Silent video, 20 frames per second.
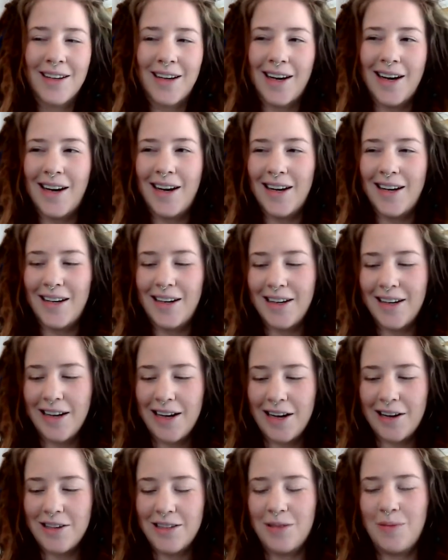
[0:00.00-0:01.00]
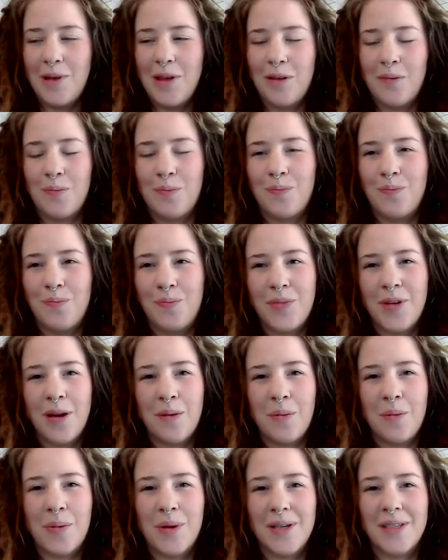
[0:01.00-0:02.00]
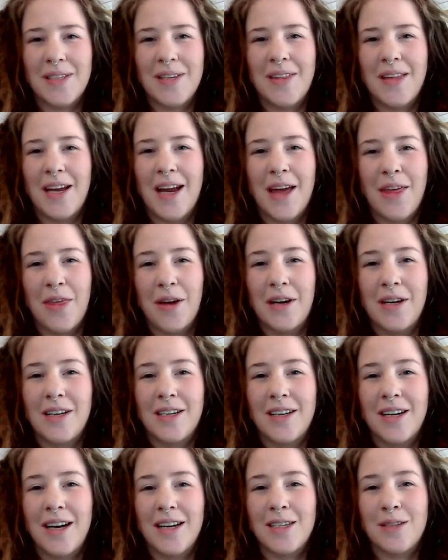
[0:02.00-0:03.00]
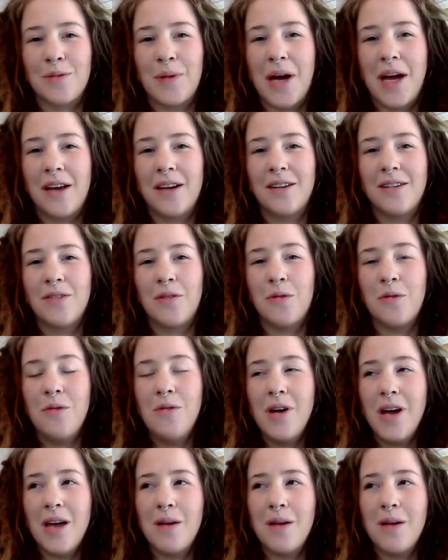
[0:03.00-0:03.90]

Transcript: I used to be the type of person that I thought I sweat way